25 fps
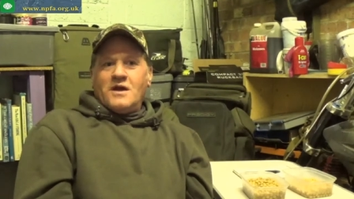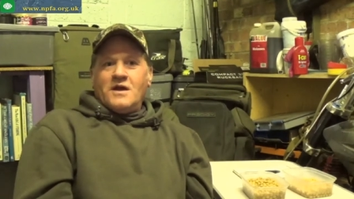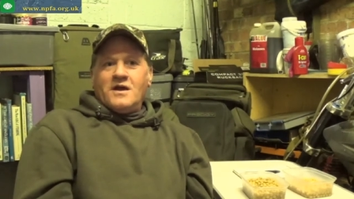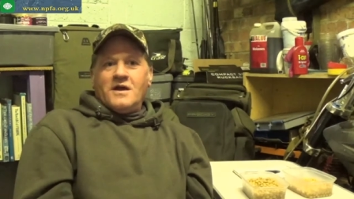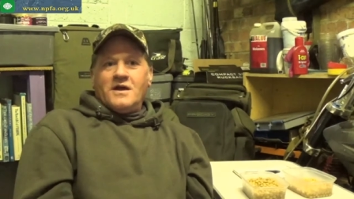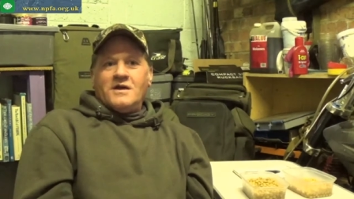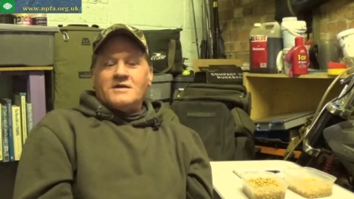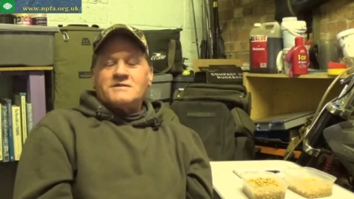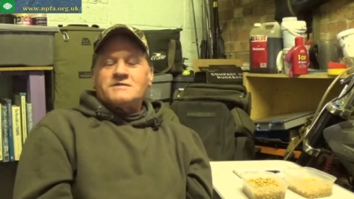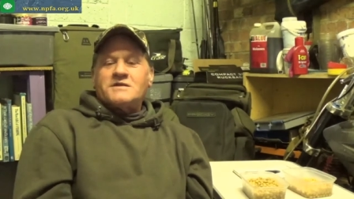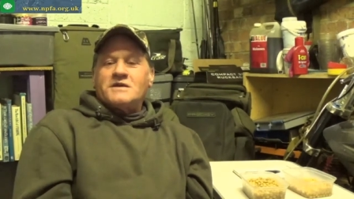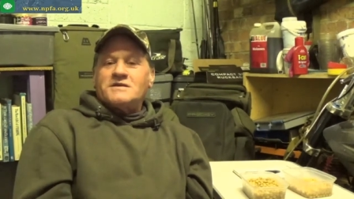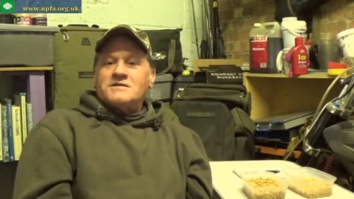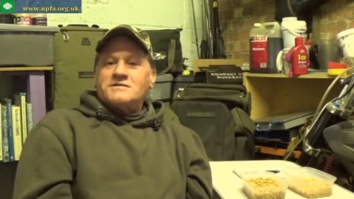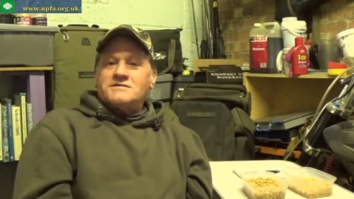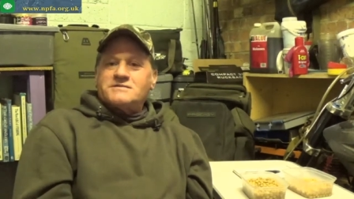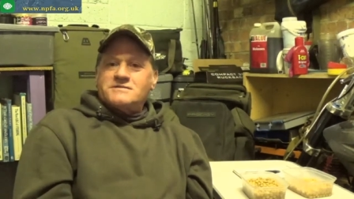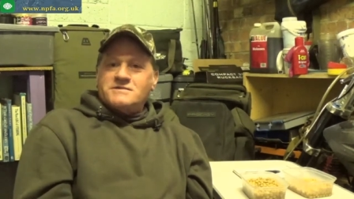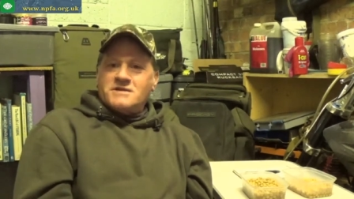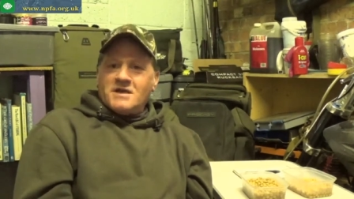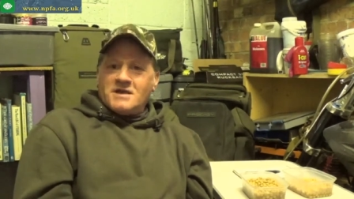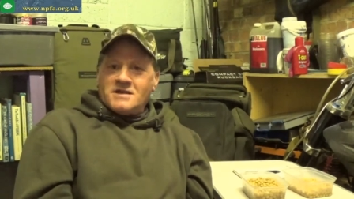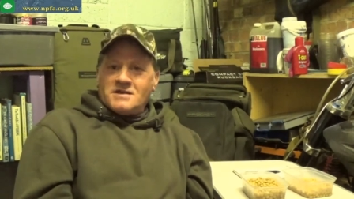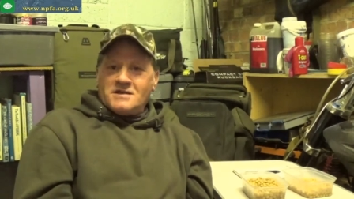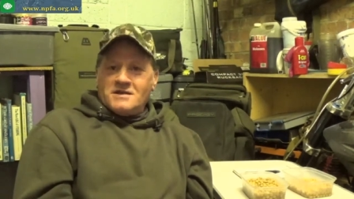it's a
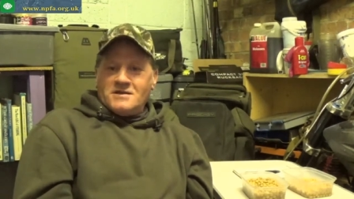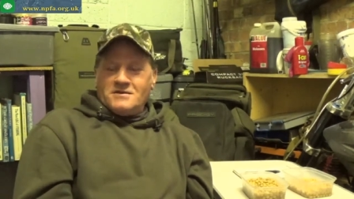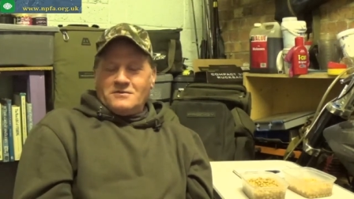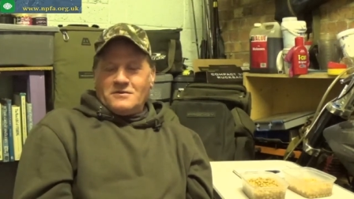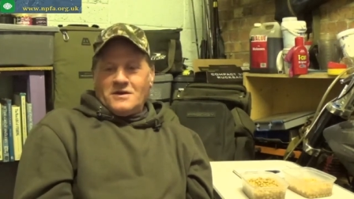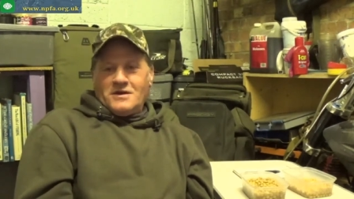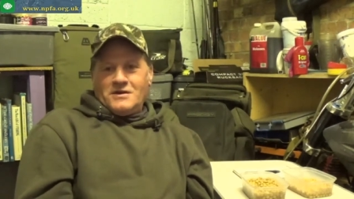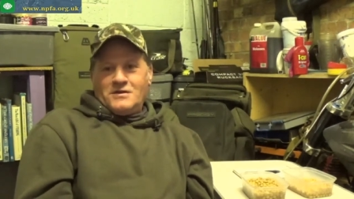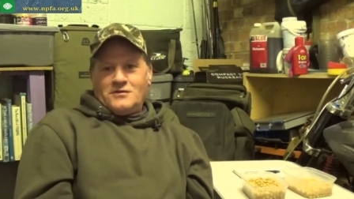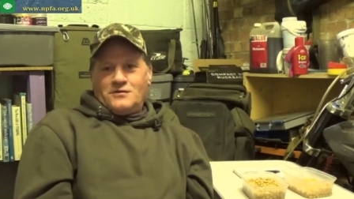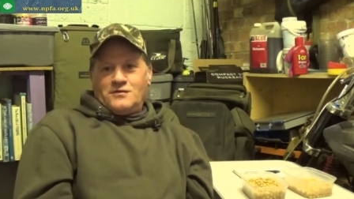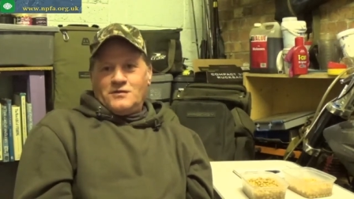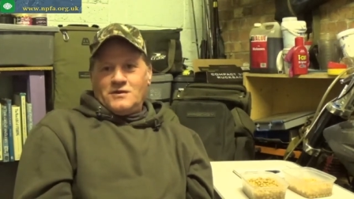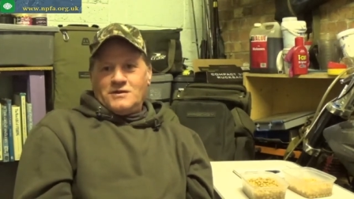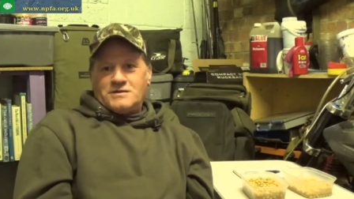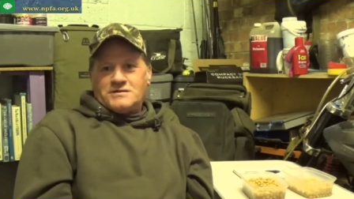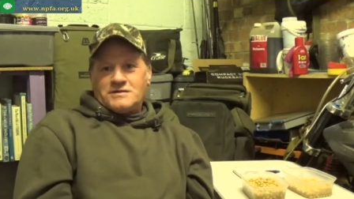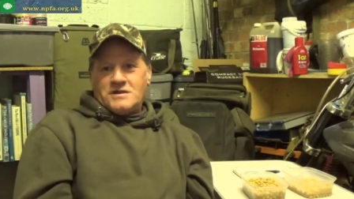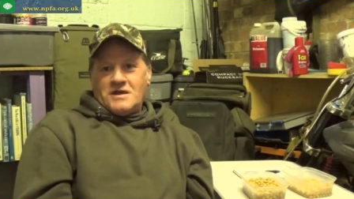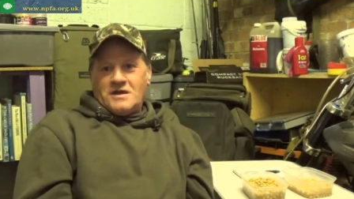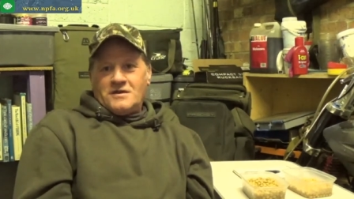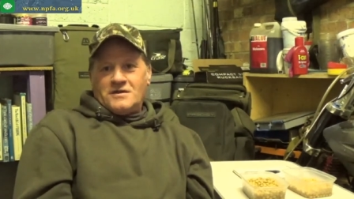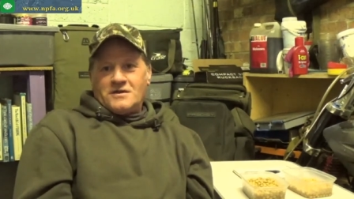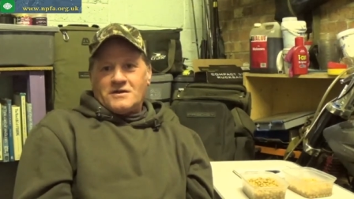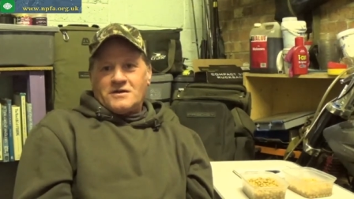deadly way to fish
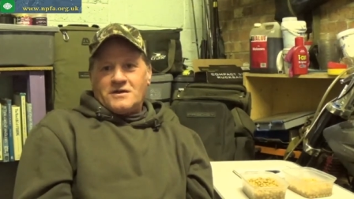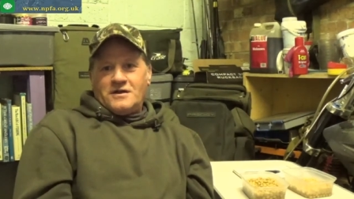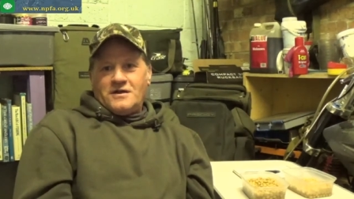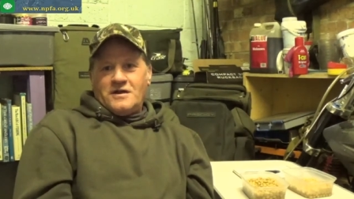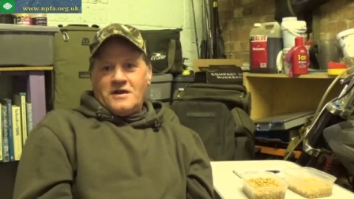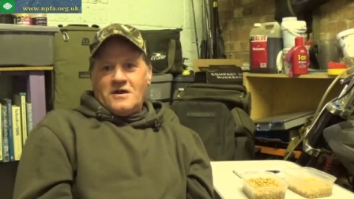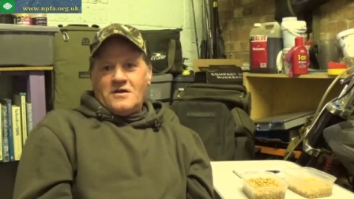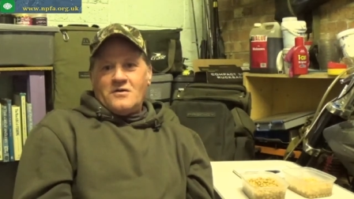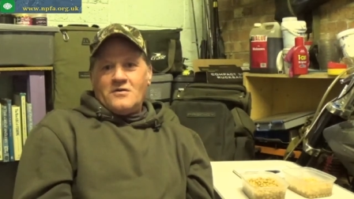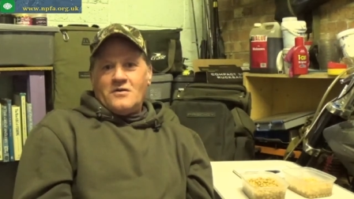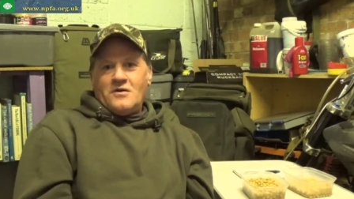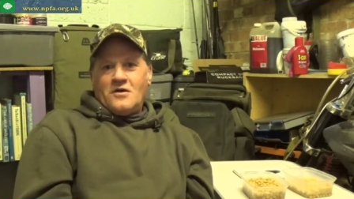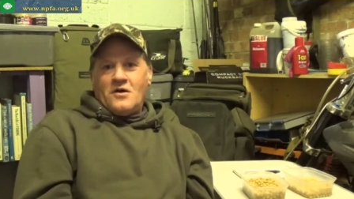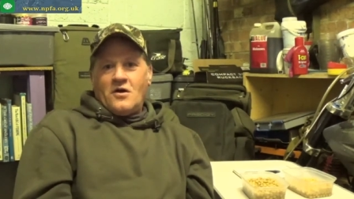down the canal.